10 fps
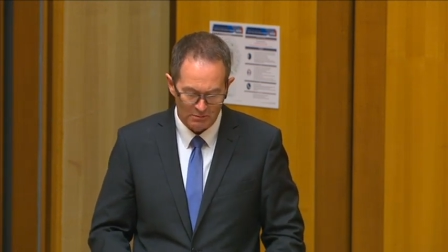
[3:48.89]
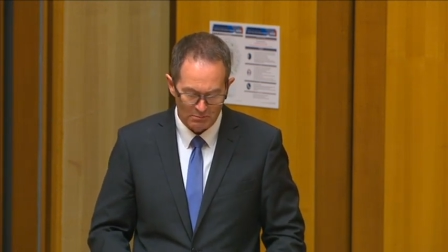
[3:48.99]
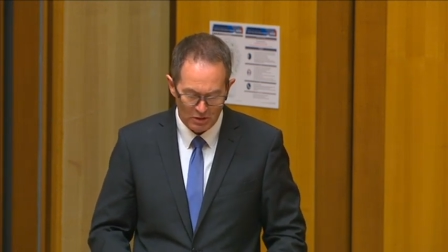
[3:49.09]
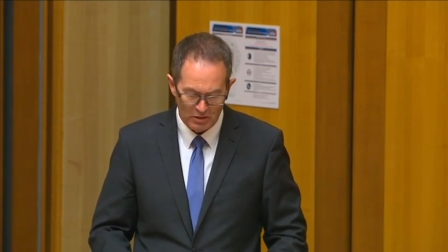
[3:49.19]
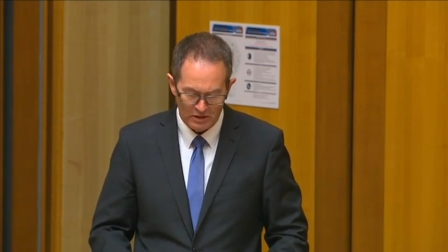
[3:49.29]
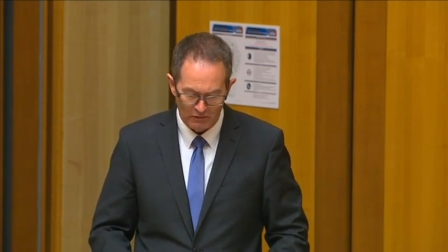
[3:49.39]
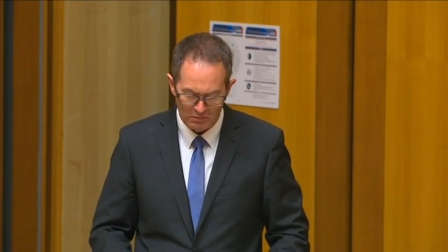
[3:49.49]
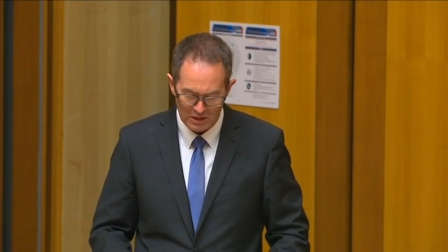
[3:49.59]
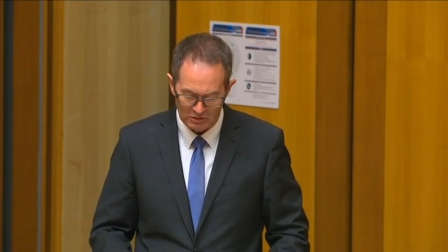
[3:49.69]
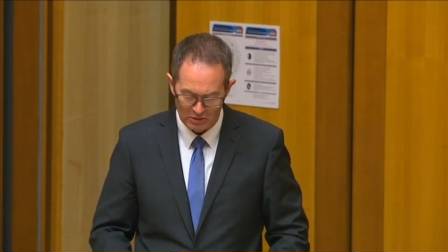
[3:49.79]
a myriad of
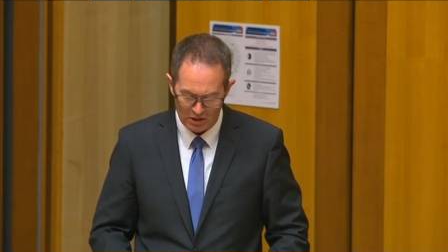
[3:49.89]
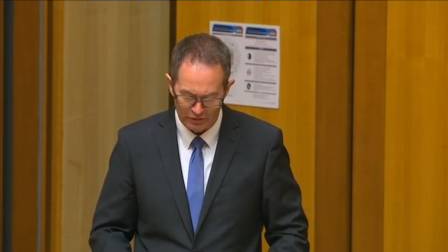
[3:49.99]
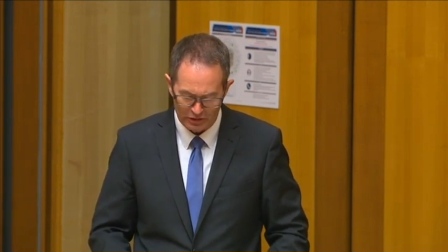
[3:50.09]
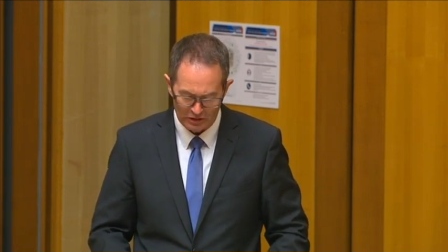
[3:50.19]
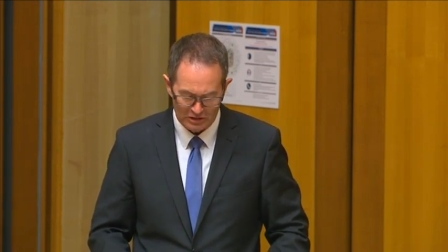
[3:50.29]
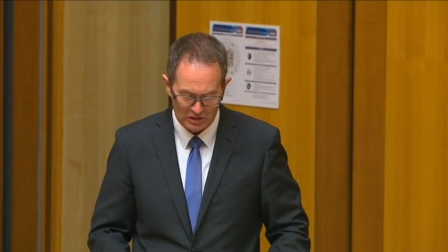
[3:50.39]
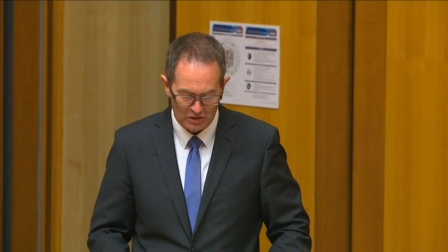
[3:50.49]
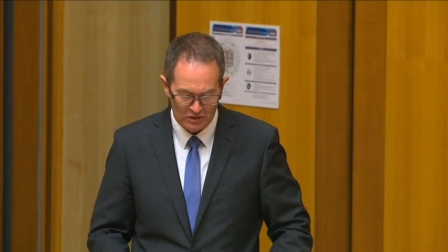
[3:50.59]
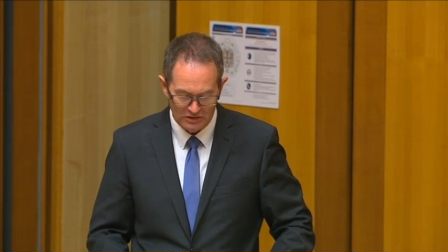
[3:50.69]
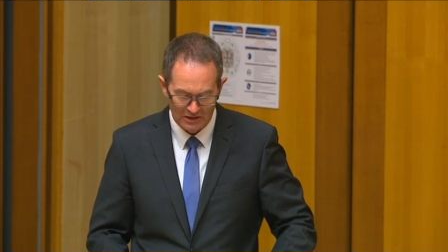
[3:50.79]
mental health
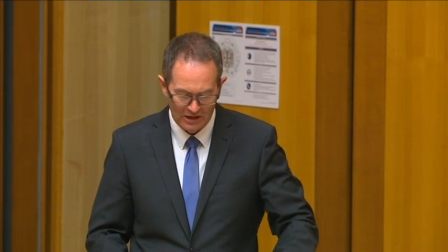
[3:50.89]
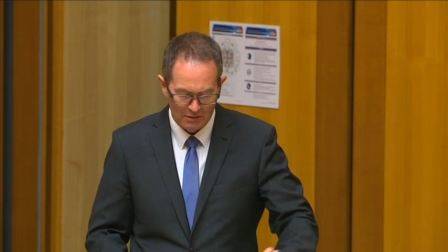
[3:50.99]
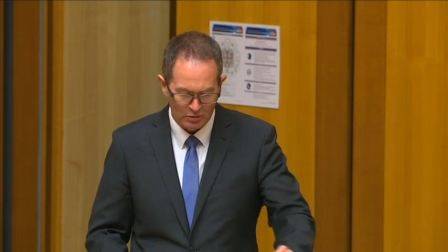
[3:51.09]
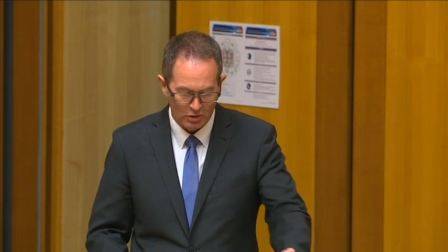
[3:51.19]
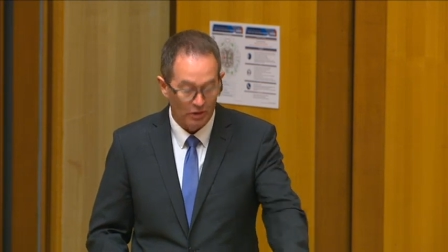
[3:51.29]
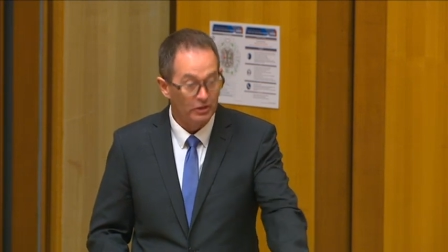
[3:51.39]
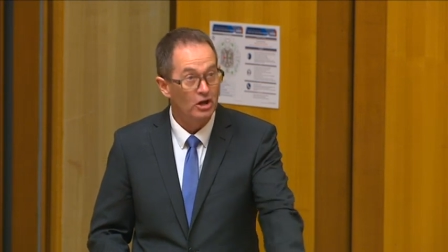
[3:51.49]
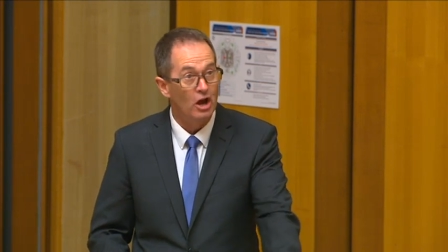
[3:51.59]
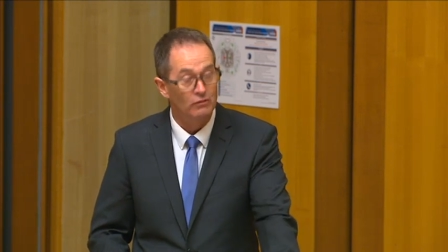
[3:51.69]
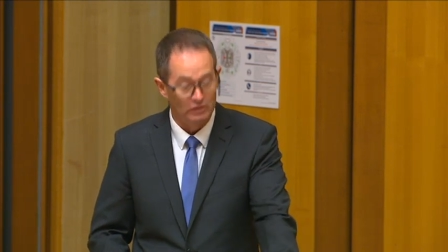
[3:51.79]
concerns beyond
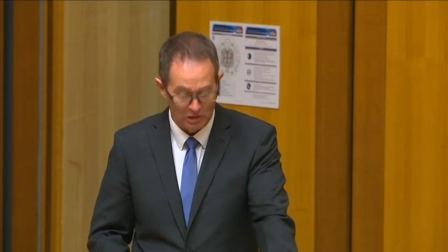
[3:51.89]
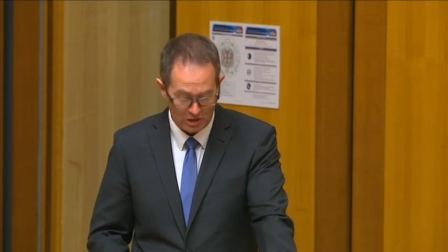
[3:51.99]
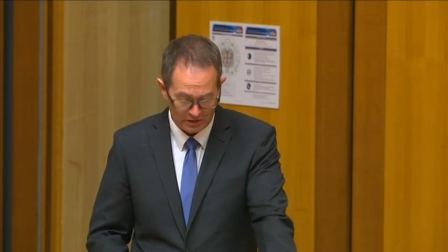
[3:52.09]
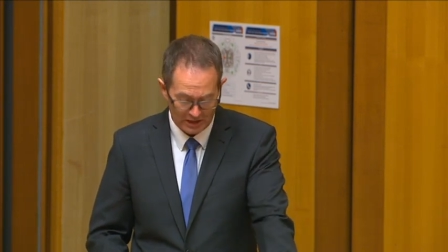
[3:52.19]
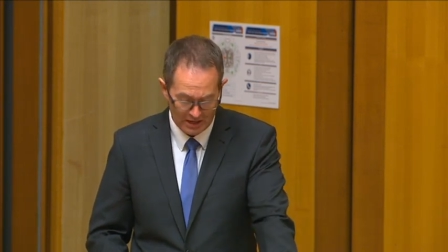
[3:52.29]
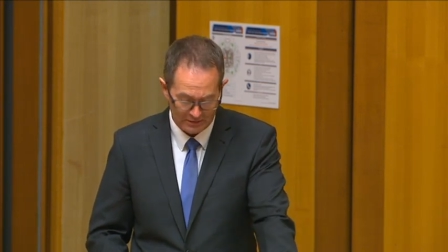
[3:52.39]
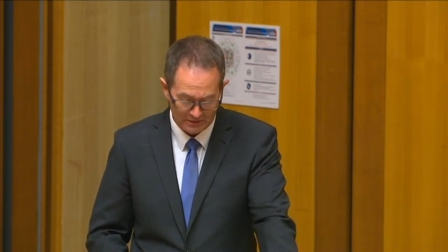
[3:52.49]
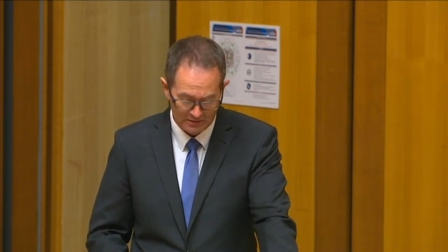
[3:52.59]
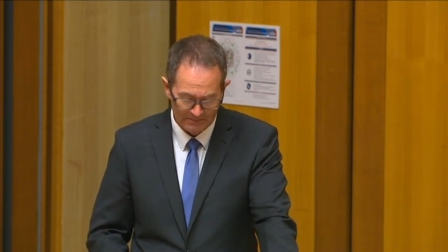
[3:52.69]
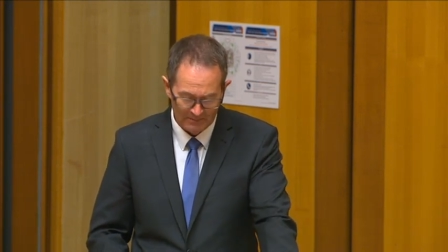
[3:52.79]
COVID lockdowns,